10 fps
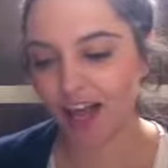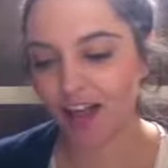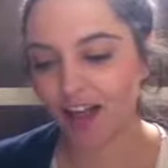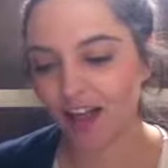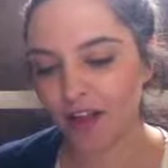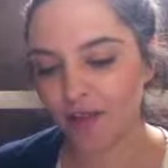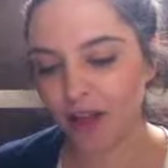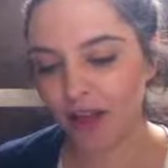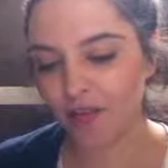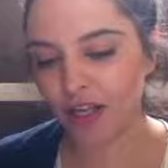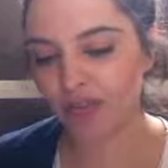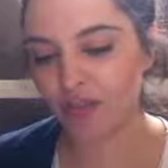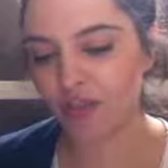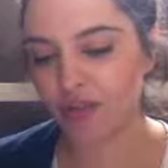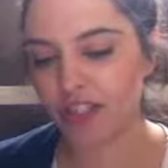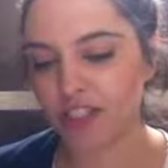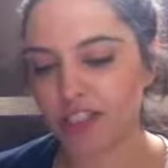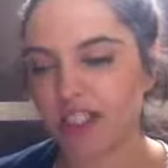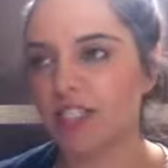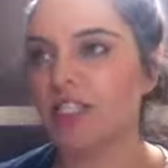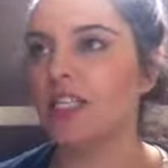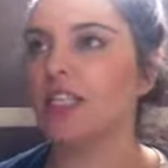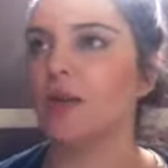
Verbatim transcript: Have you ever regretted kissing